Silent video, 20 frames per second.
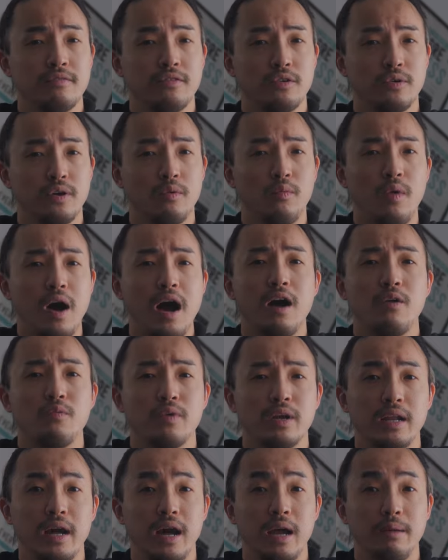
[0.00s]
for a while
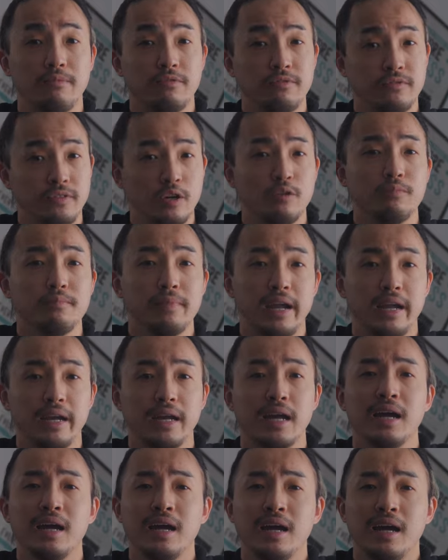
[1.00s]
when I'm filming.